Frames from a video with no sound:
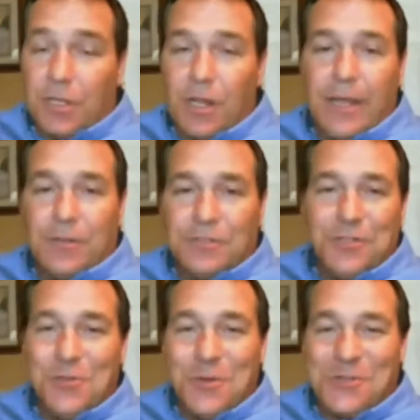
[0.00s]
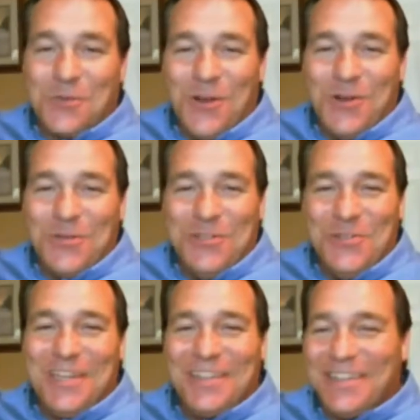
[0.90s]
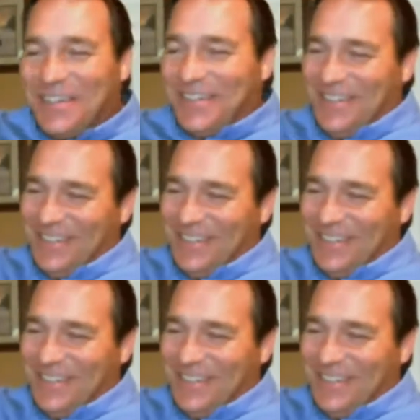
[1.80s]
the client will tell you what's wrong when you get there.